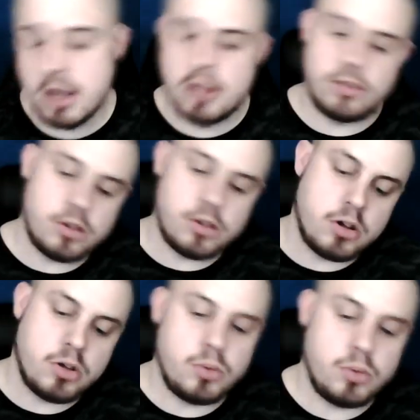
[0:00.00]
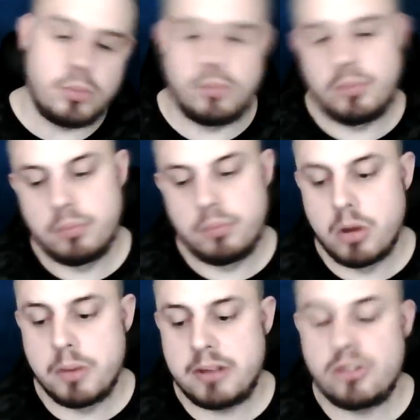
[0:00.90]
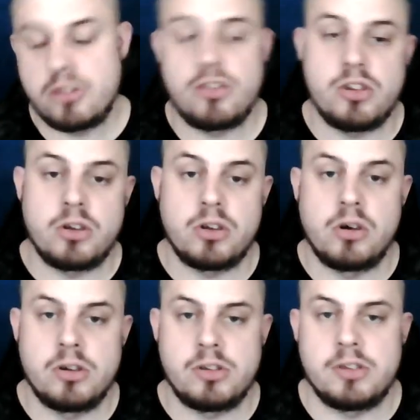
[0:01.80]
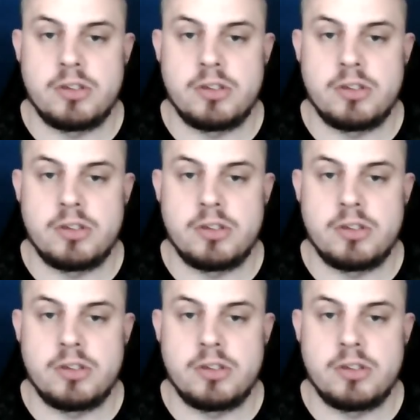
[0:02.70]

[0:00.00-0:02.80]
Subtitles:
So my message to you guys is